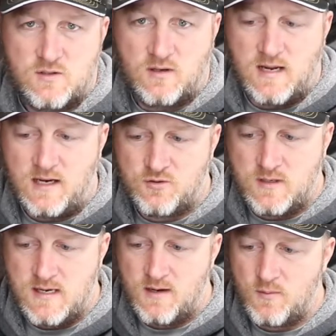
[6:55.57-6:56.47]
you can
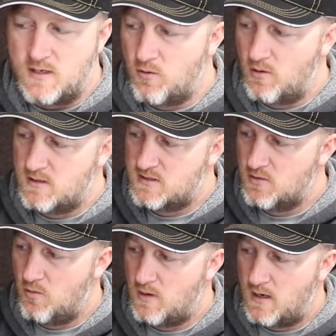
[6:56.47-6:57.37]
actually hit record
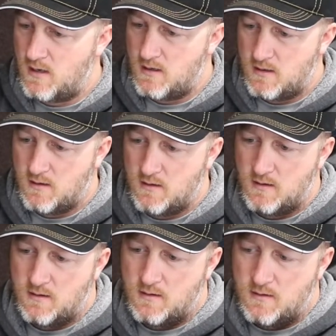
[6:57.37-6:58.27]
sonar
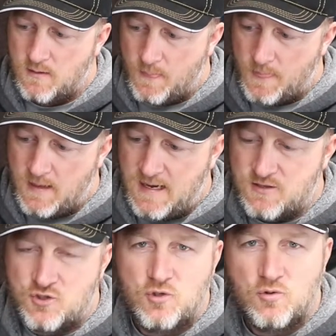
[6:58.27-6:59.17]

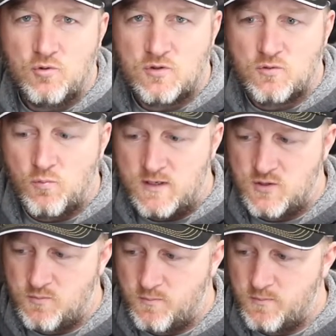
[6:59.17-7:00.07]
and choose
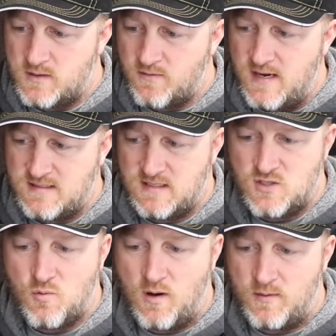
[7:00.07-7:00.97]
which devices you want